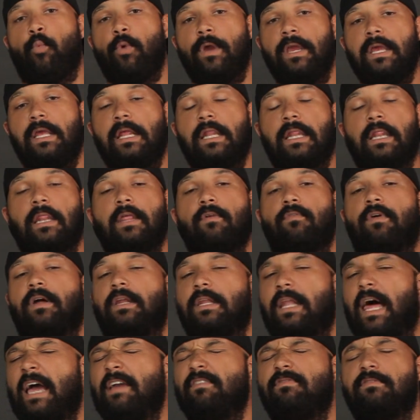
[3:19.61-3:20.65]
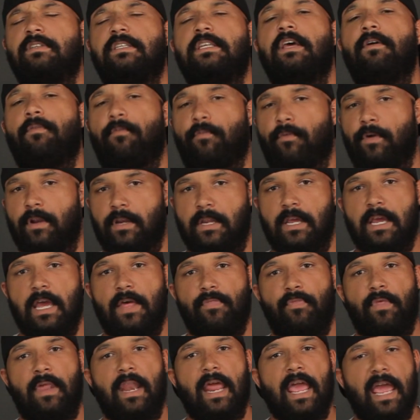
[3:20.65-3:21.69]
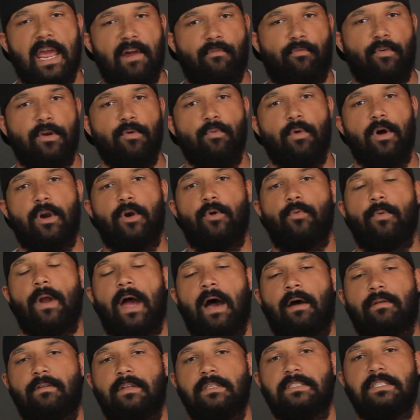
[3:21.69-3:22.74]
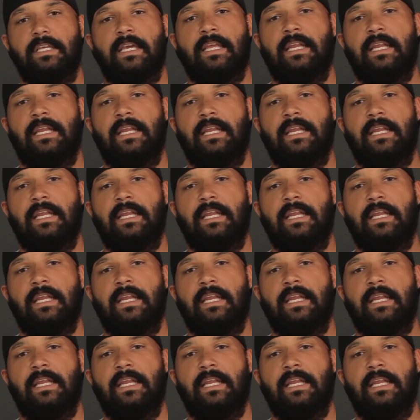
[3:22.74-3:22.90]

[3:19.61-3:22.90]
we live a life different than everyone around us,